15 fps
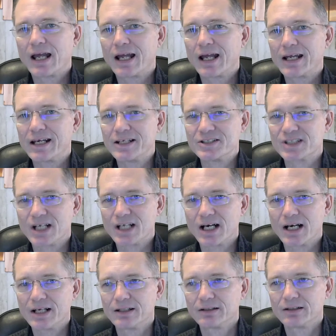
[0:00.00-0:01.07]

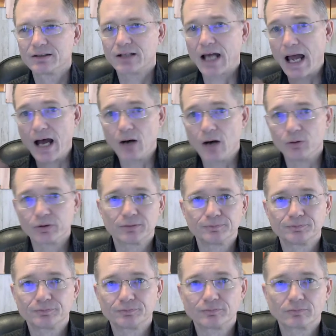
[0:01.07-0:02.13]
inside out.
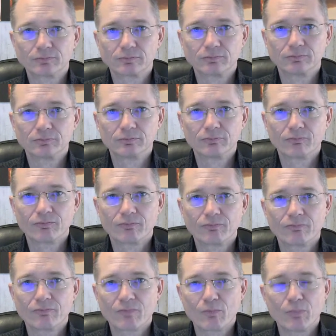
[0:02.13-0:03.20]

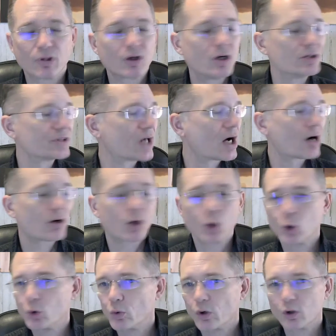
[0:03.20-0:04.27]
Because our
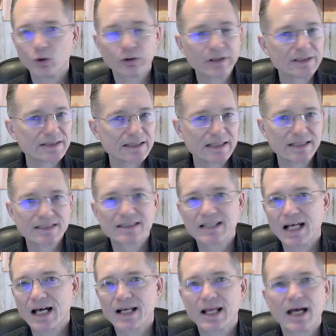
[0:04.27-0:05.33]
whole world is
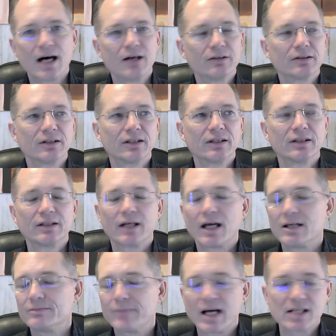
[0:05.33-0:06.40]
inside out,
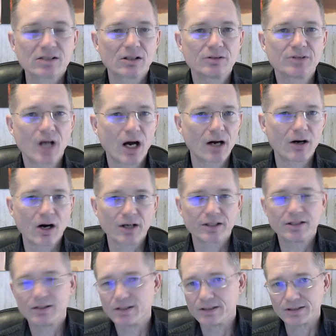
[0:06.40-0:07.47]
and Maslow's
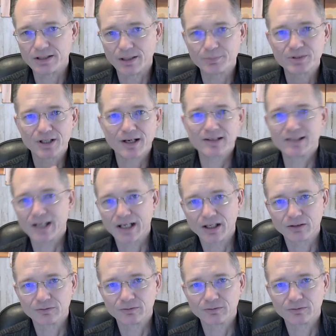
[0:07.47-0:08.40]
hierarchy is upside down.